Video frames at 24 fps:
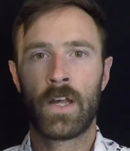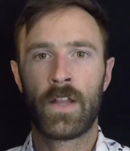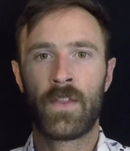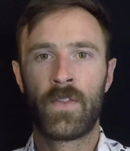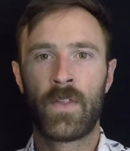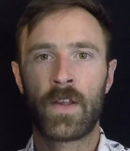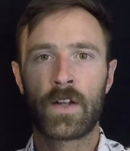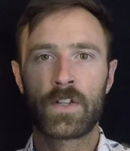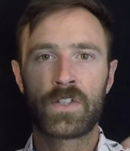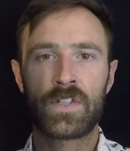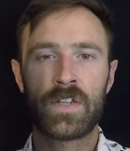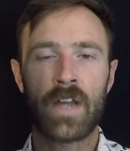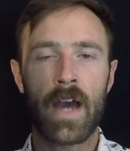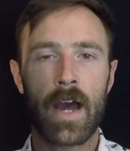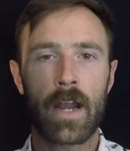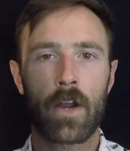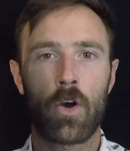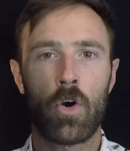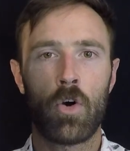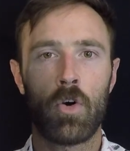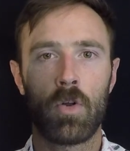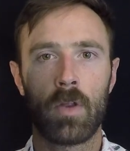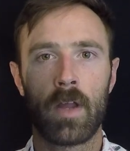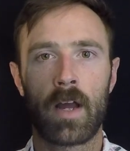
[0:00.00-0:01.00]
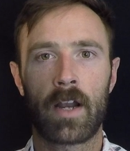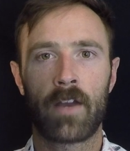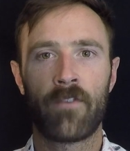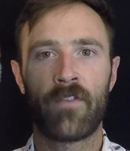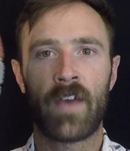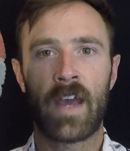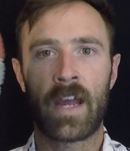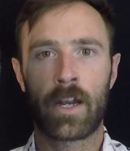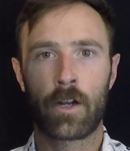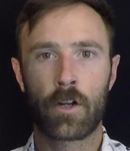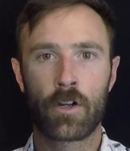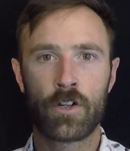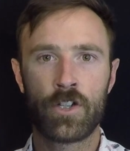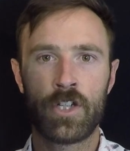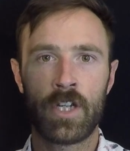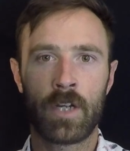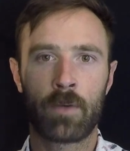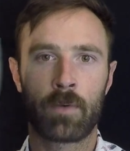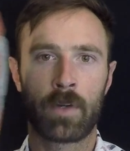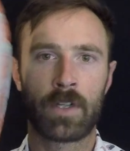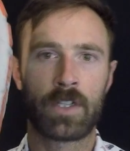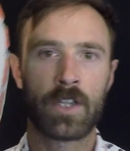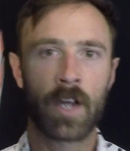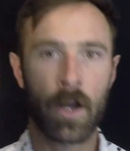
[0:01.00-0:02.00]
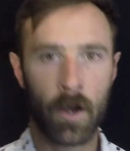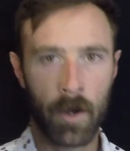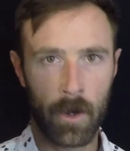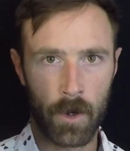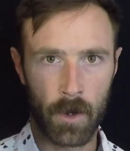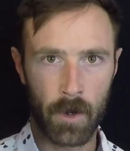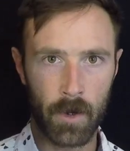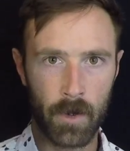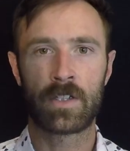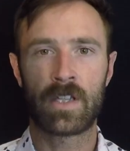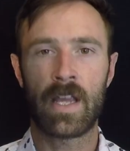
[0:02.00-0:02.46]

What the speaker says: There's not a whole lot of energy return.